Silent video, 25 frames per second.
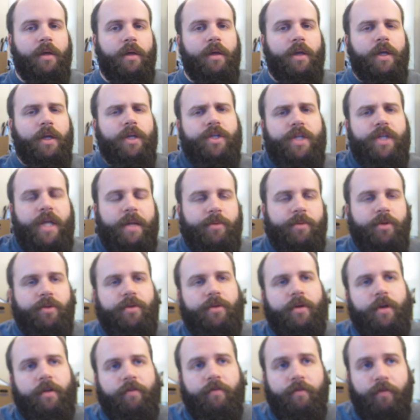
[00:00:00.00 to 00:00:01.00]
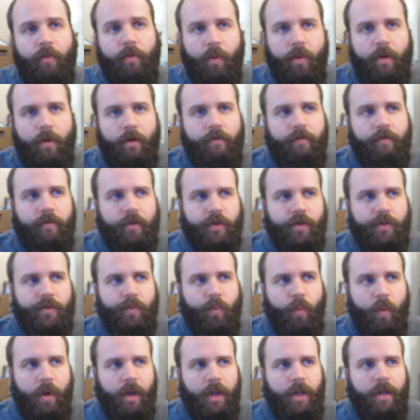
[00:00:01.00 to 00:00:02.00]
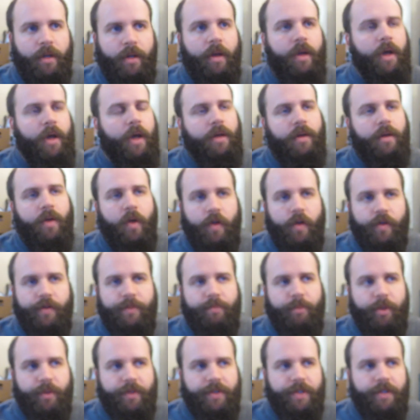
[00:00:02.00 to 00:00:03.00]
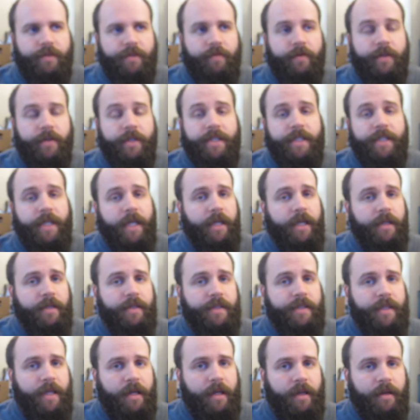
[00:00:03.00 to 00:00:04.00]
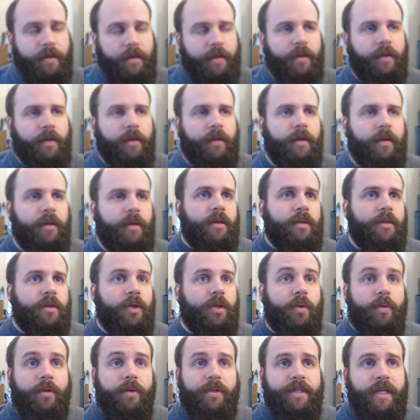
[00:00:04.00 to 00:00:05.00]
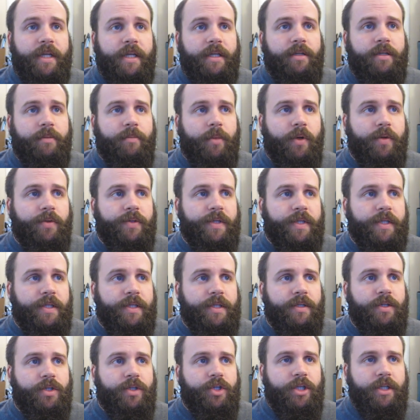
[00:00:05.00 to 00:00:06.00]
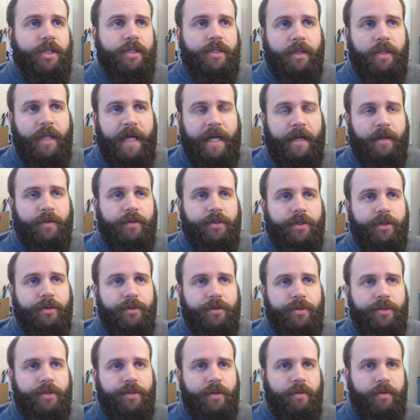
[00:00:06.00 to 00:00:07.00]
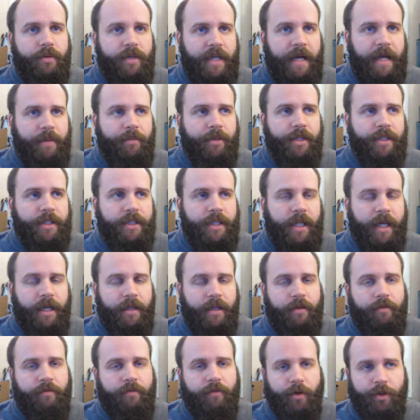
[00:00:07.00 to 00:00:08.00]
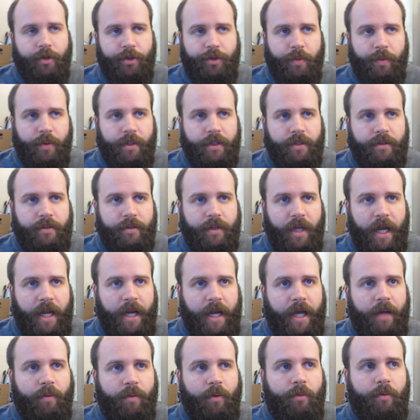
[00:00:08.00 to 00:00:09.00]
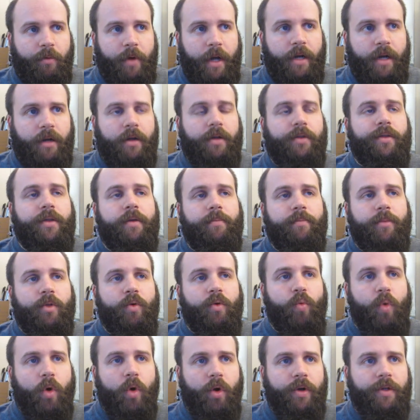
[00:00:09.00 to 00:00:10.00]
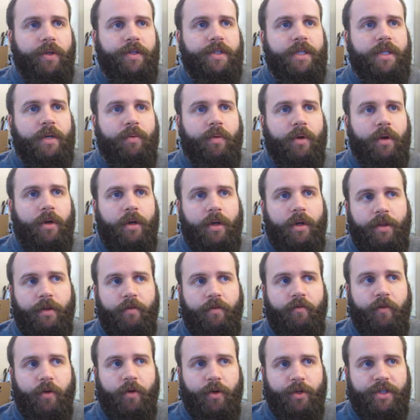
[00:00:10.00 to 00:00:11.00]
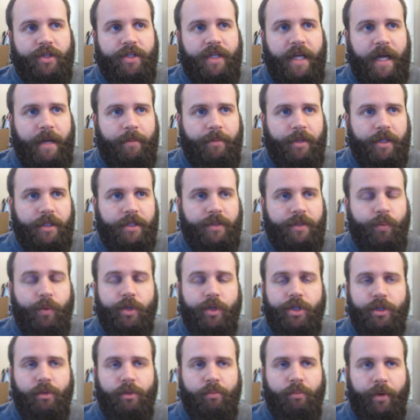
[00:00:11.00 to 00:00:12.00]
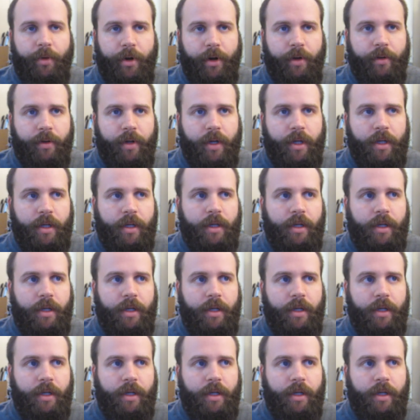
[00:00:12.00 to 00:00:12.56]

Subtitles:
In chapter 34, verse 1, God calls Moses for the second set. "The Lord said to Moses, 'Chisel out 2 stone tablets like the first ones, and I will write on them the words that were on the first tablets, which you broke.'"